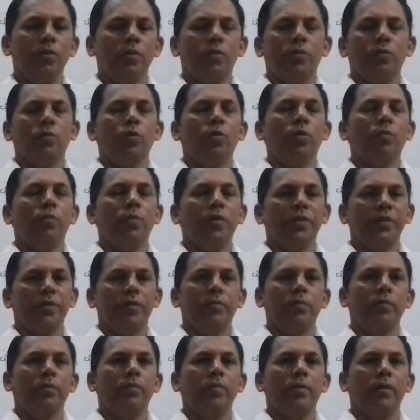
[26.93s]
so
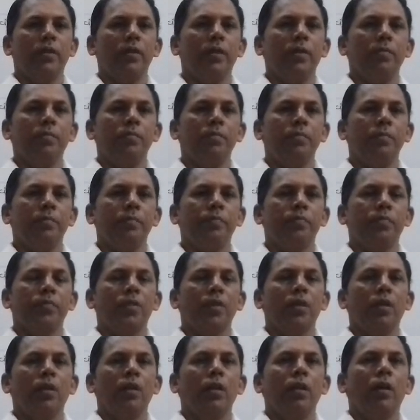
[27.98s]
must remember them.
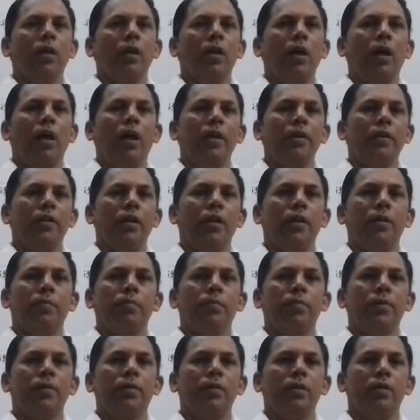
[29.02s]
I
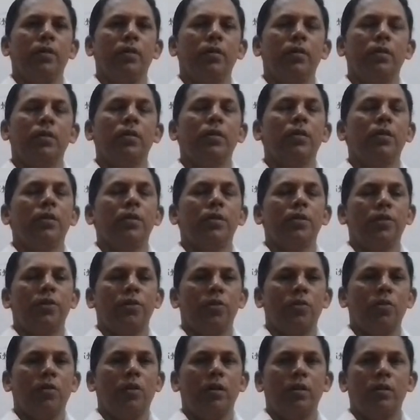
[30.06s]
have
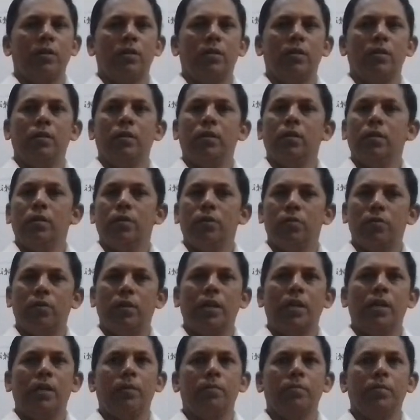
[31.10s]
taught
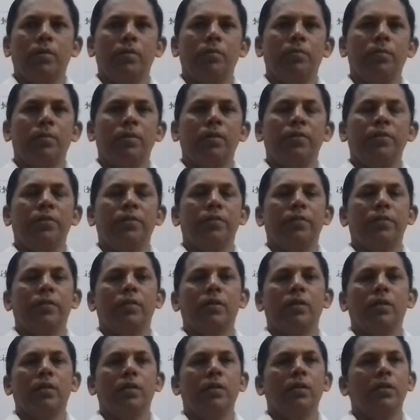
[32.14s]
quantum
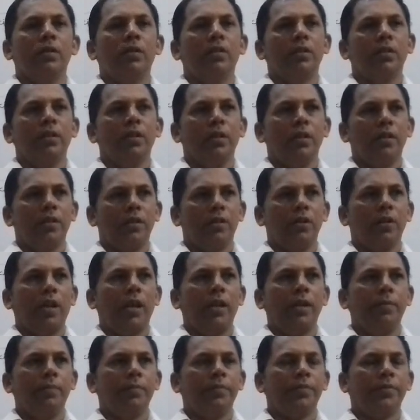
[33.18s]
numbers, their
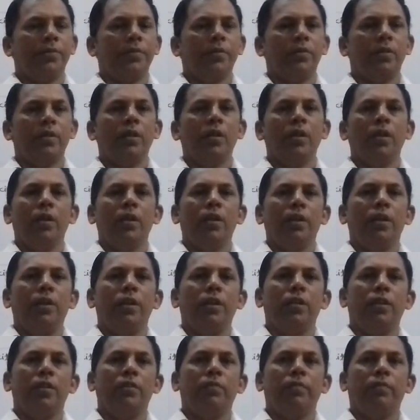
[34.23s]
types,
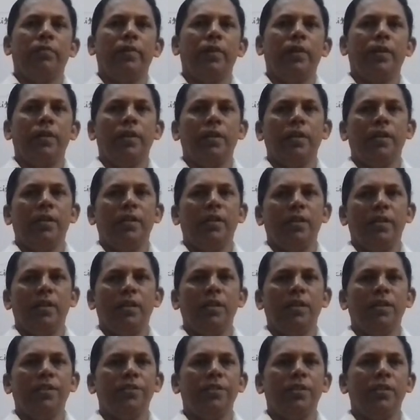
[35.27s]
in a very
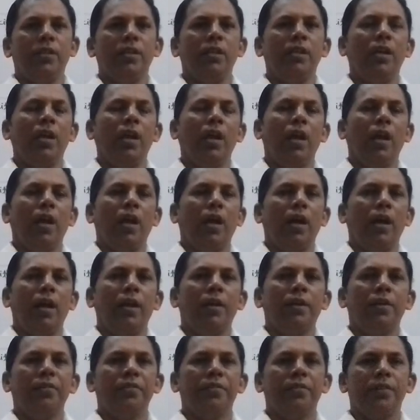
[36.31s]
easy
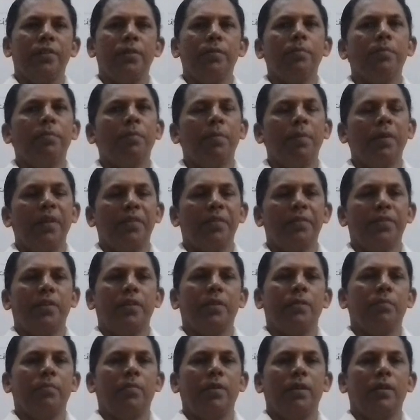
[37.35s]
and
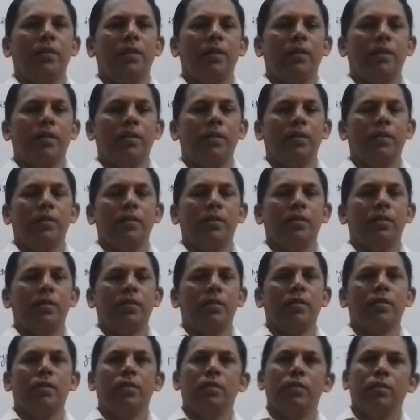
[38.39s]
simplistic manner.
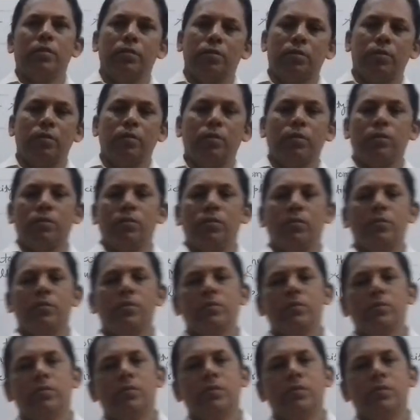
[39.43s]
So